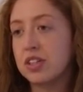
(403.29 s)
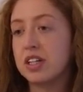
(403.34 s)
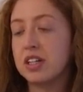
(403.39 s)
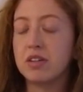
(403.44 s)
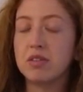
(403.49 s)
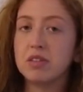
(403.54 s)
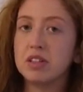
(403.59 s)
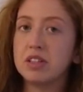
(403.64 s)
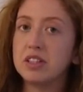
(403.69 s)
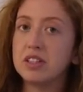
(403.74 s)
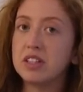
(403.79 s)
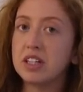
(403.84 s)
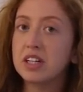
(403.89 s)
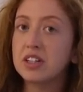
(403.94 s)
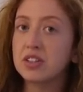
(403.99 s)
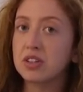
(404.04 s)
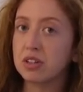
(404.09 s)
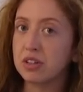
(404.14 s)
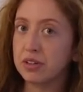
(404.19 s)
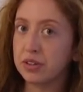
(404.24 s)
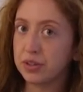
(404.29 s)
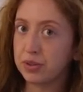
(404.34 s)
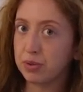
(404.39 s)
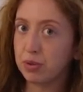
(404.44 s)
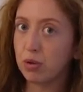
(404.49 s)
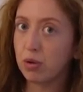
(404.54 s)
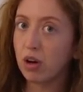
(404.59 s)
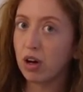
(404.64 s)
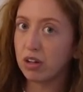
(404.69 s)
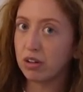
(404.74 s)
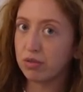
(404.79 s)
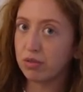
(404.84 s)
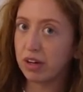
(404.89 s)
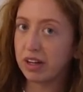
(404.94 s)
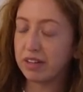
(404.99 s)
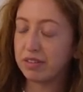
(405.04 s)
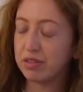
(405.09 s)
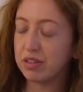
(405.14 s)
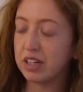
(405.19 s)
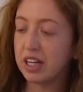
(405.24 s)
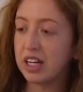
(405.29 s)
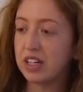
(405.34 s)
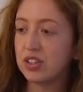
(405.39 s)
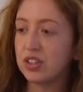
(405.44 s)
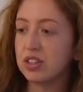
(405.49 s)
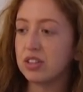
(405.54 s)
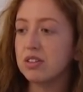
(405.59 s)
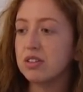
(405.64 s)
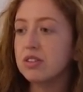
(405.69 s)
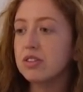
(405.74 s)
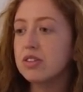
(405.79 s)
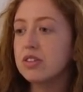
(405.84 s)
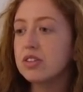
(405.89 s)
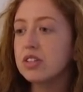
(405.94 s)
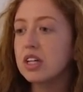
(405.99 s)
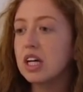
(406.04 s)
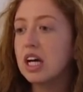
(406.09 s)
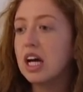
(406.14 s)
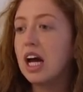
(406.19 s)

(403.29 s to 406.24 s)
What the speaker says: and only 6 girls will qualify for nationals.